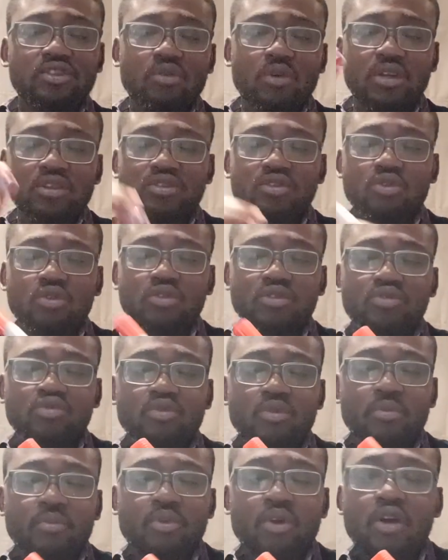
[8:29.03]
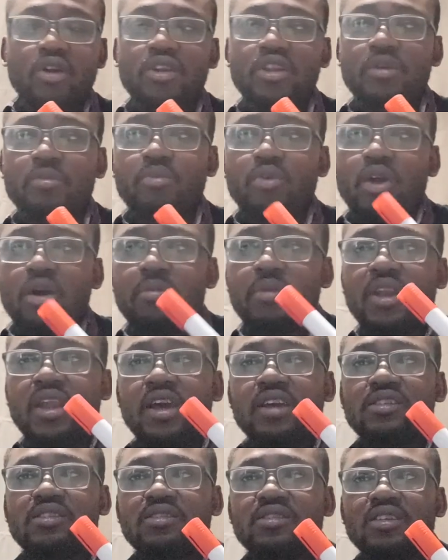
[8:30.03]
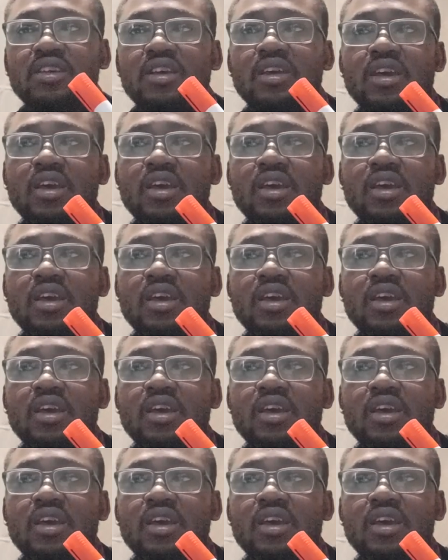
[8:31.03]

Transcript: you want to go to Brownie prominence